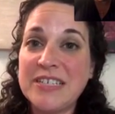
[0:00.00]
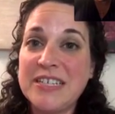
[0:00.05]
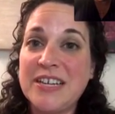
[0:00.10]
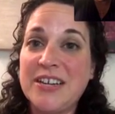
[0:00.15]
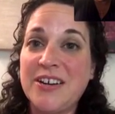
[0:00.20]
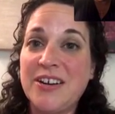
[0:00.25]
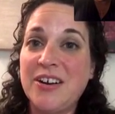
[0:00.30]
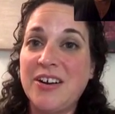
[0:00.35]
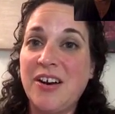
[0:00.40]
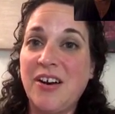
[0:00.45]

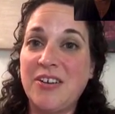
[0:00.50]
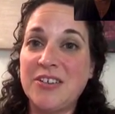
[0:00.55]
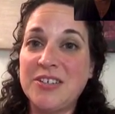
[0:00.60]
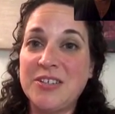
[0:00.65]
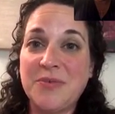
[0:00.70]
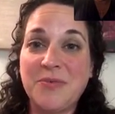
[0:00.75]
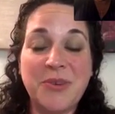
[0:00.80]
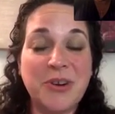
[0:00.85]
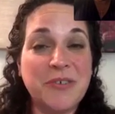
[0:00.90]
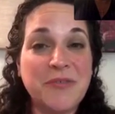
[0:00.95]
here,
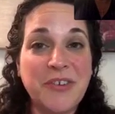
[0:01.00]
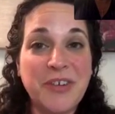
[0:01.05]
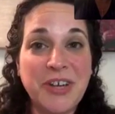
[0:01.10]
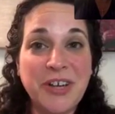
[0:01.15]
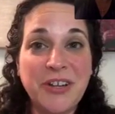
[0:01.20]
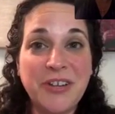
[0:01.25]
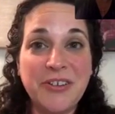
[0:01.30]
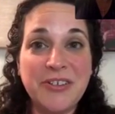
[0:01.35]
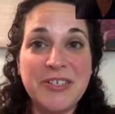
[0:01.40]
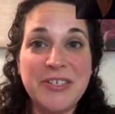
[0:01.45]
also worked very
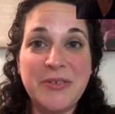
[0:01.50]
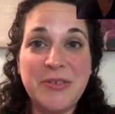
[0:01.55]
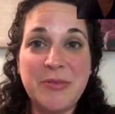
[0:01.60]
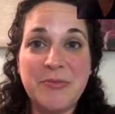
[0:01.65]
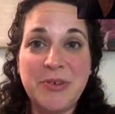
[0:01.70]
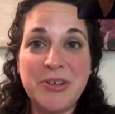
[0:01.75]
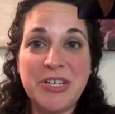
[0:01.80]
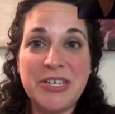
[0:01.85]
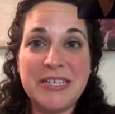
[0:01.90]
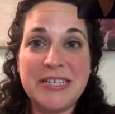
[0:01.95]
closely with
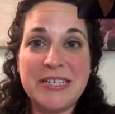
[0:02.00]
emergency